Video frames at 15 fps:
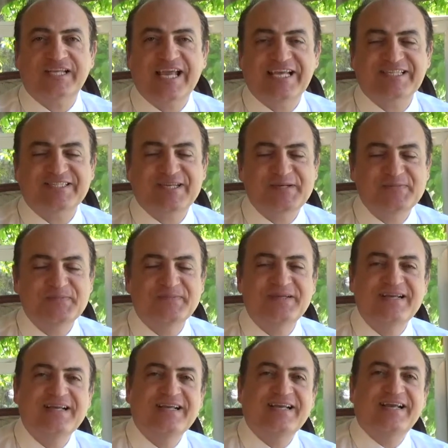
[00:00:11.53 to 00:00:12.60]
Handsome,
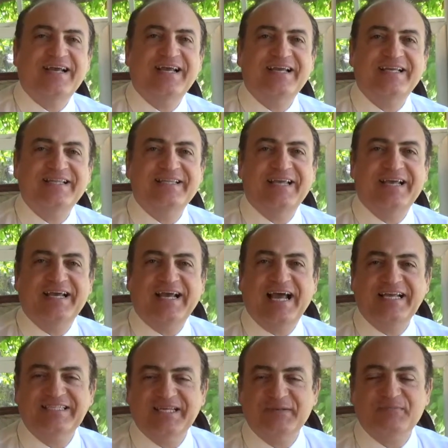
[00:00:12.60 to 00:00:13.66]
and
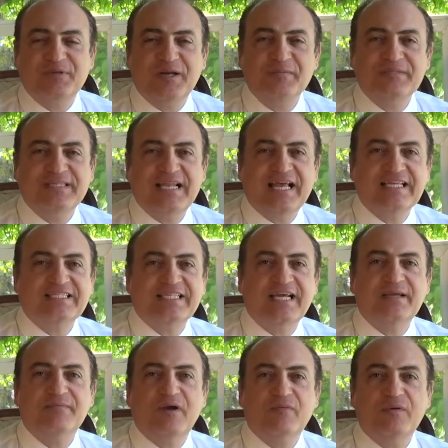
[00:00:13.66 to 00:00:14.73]
as I promised last
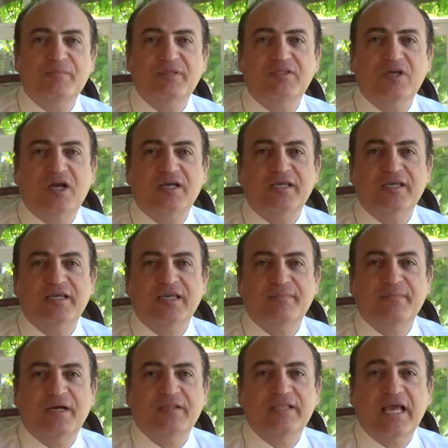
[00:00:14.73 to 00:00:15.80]
time, I will be talking
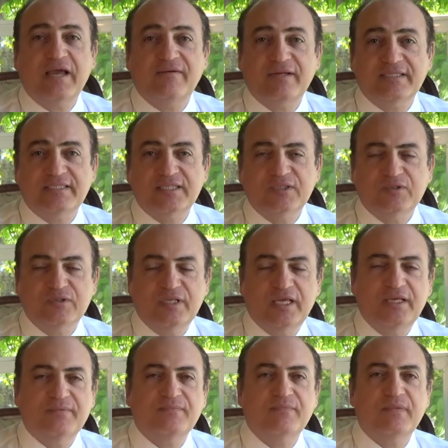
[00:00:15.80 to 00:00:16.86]
about Arestin
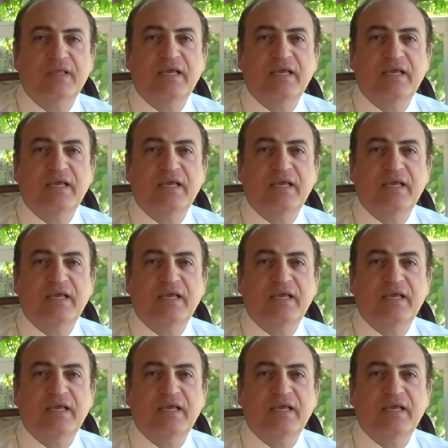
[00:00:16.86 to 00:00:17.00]
today.